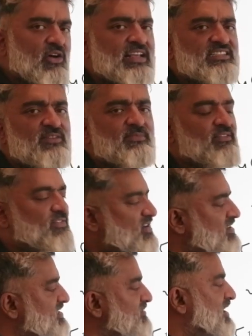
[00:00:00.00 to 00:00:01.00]
some
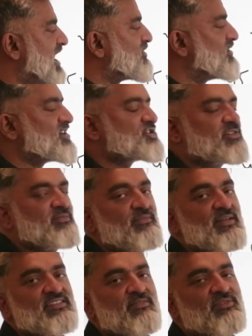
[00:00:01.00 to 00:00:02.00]
effort, some calculation,
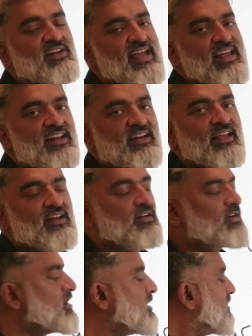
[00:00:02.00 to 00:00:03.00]
maybe some trial and
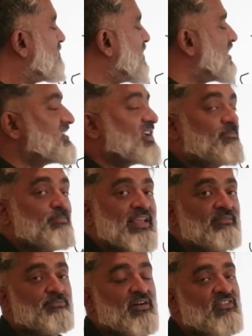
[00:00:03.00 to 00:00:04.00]
error, but
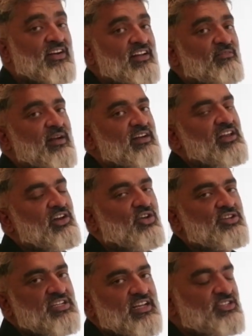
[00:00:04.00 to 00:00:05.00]
the fundamental
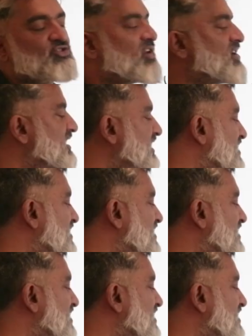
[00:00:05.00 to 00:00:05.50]
logic is already in